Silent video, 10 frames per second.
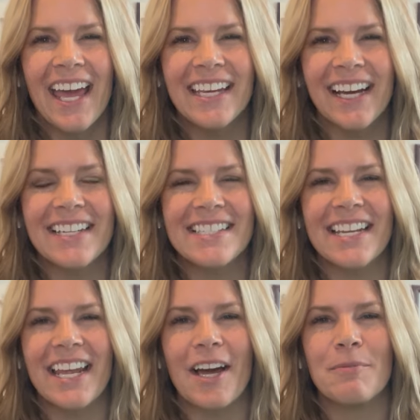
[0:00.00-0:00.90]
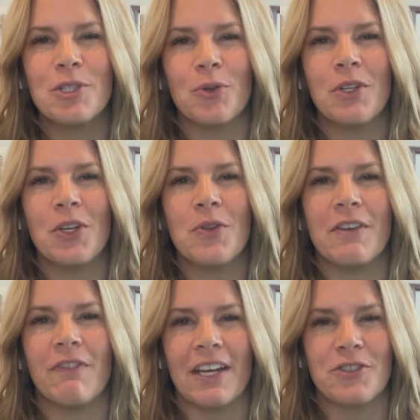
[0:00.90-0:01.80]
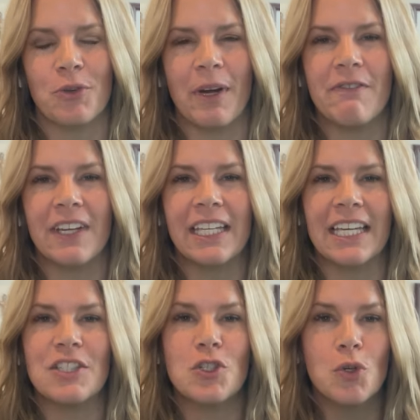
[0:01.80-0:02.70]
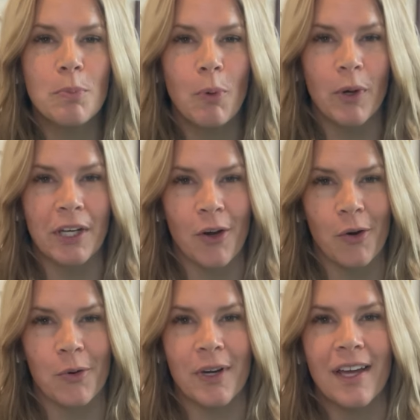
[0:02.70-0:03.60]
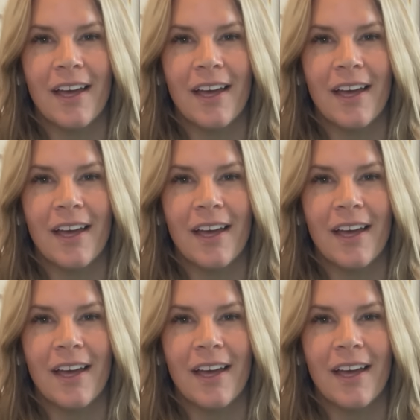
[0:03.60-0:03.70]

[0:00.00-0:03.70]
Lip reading: Hey guys, today I'm showing you the Faster Way Fit Kit 2.0.